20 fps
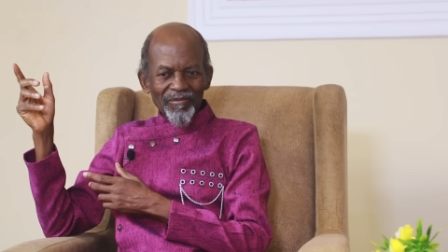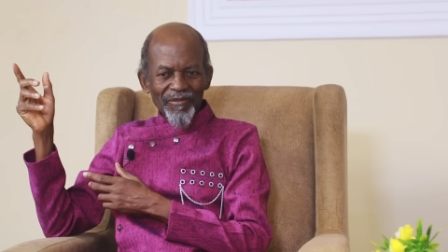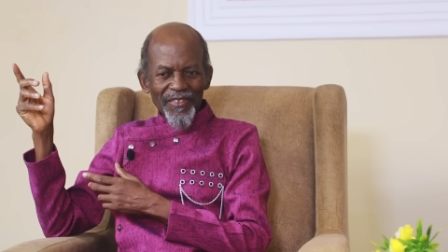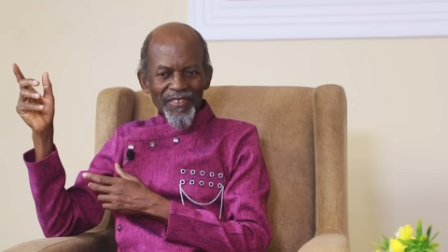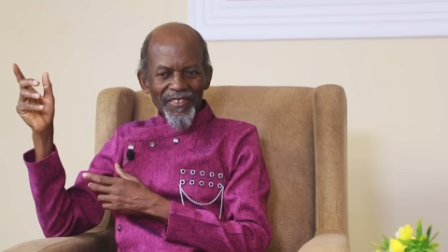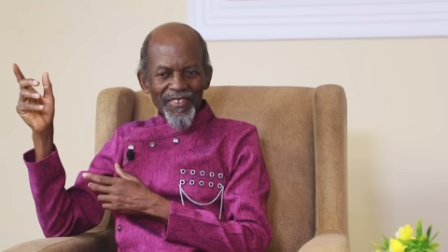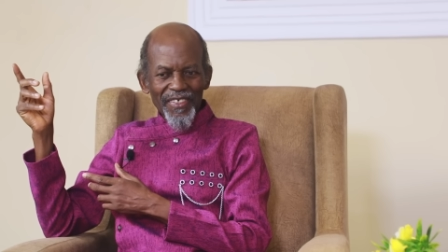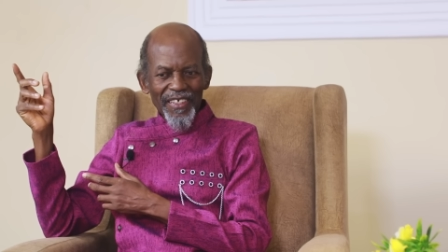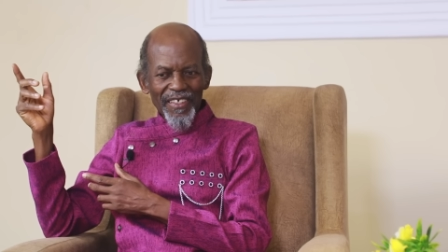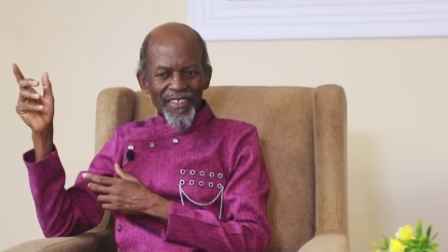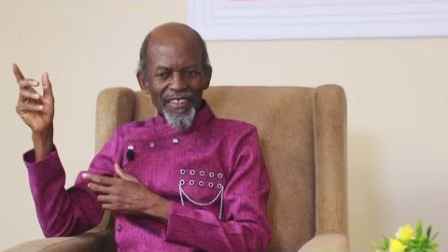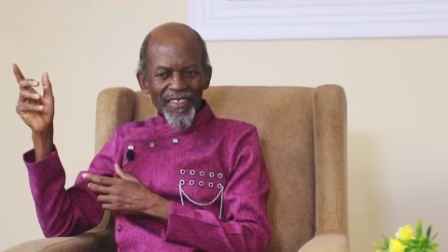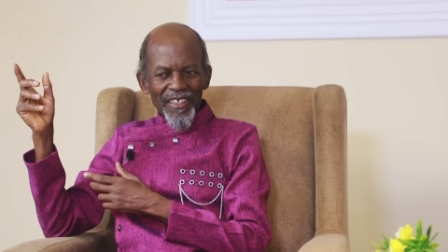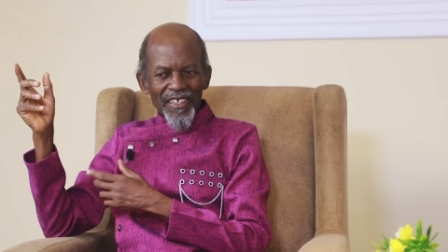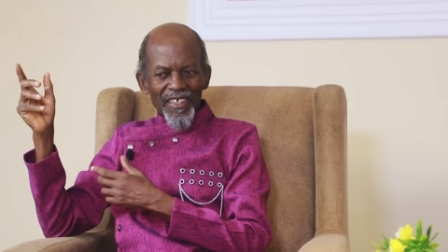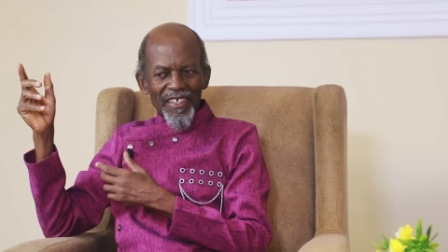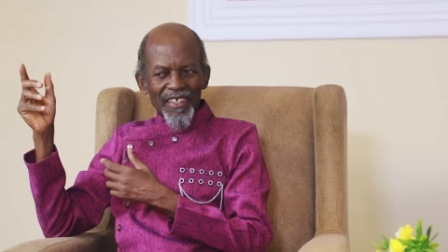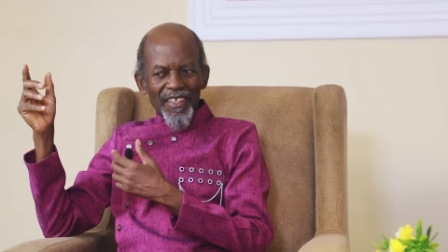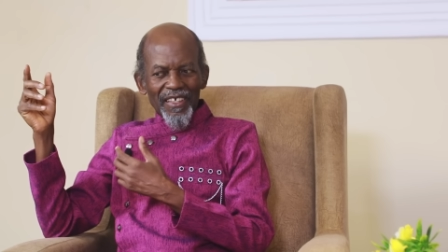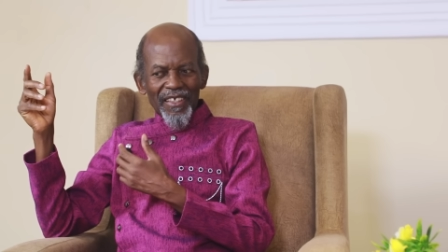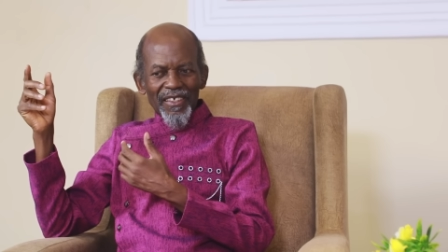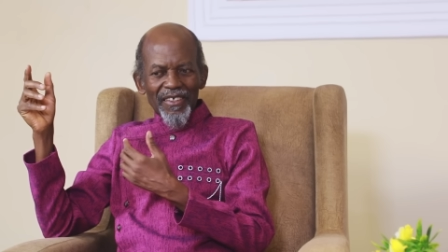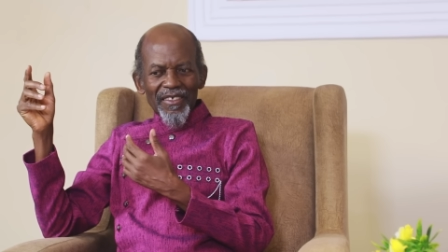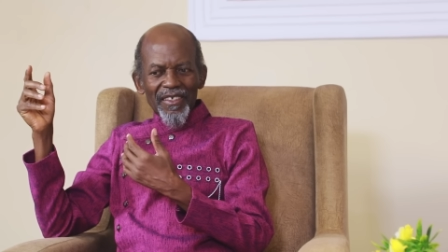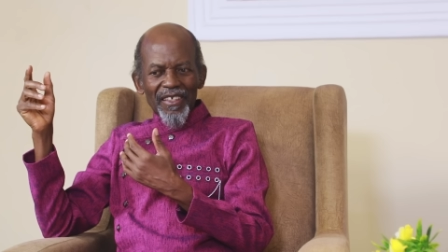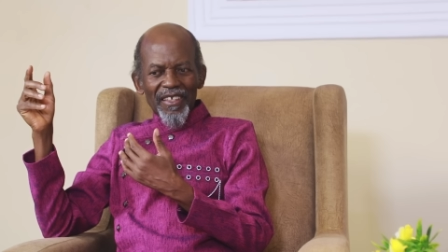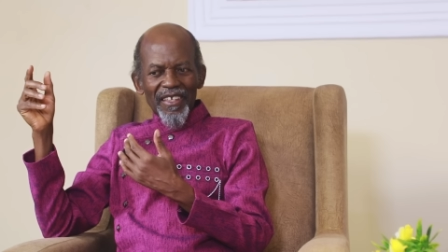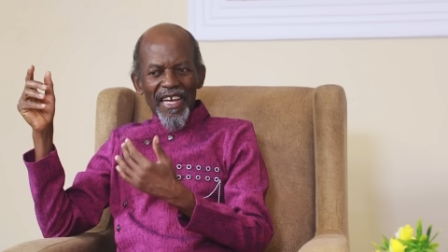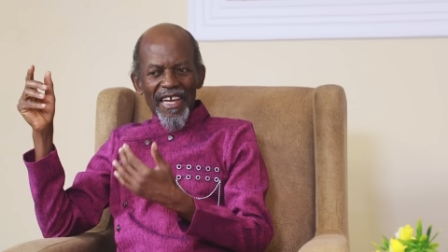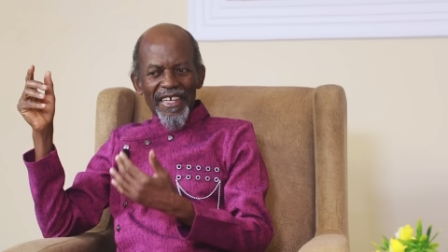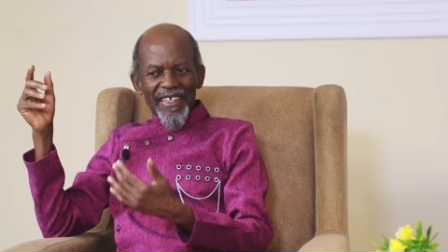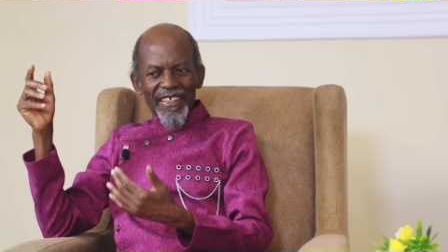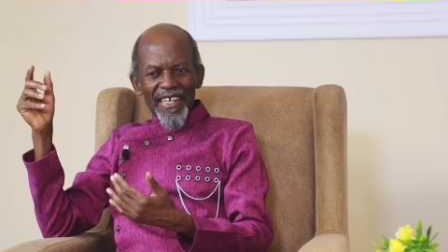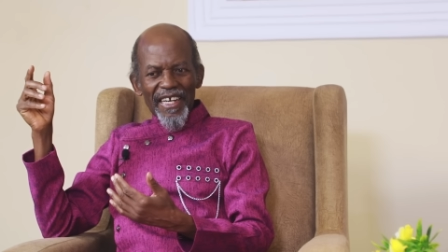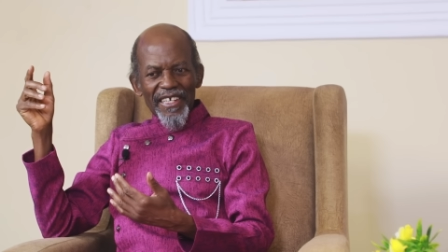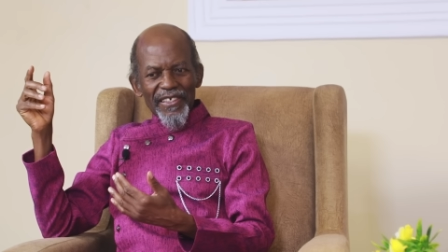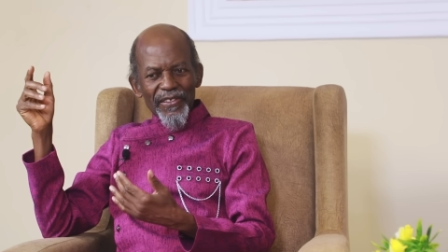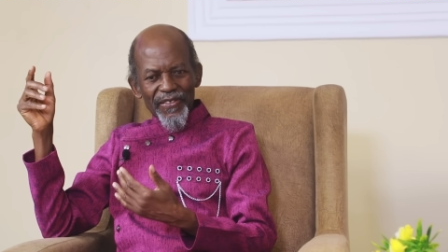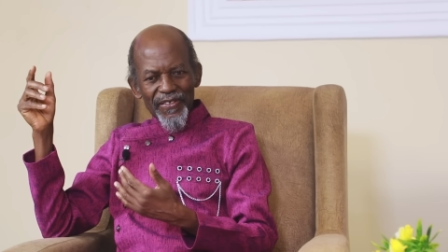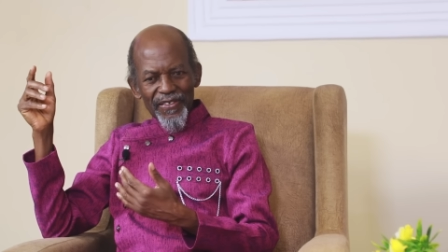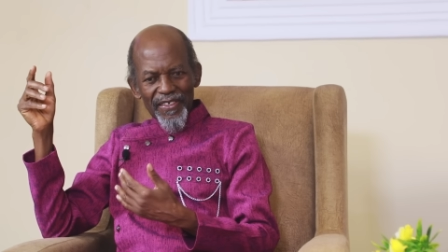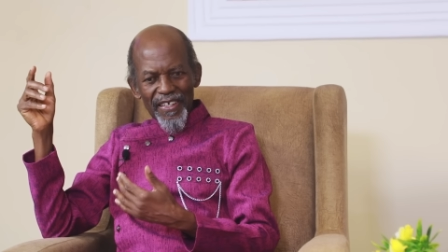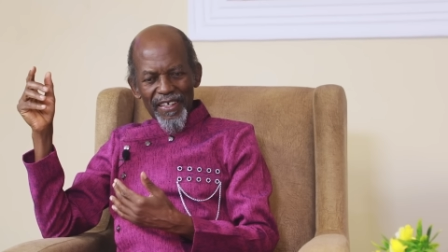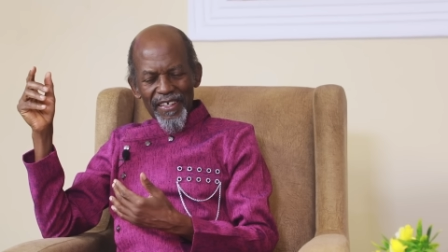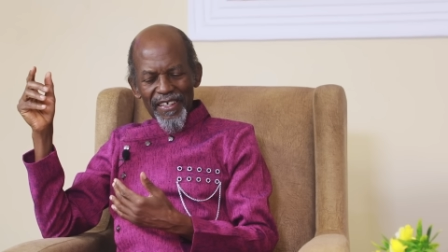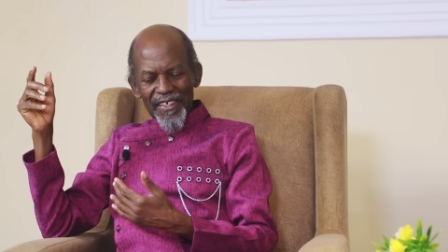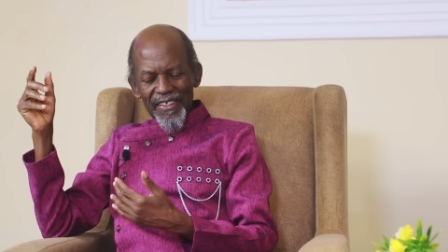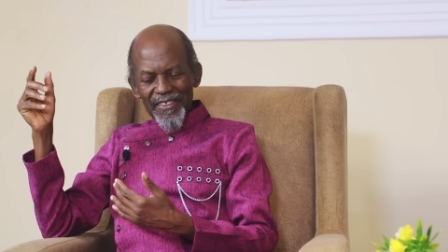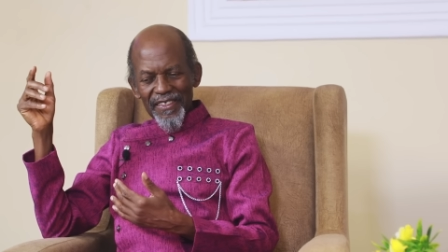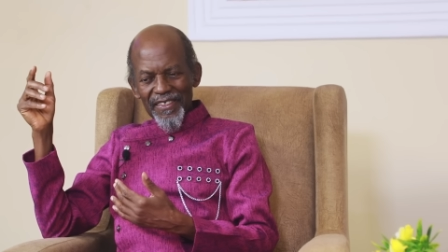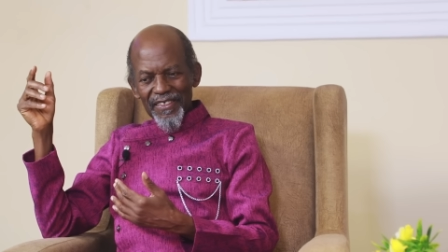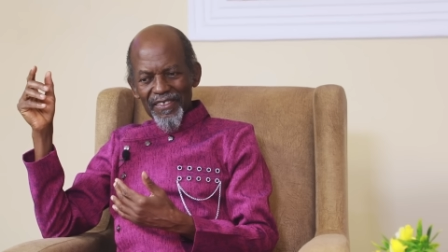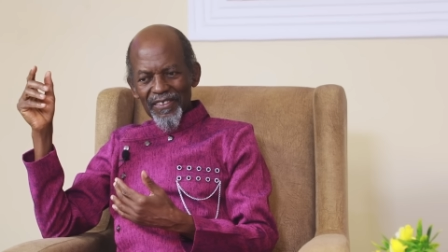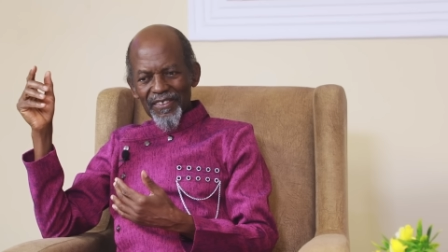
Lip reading: See, like I said,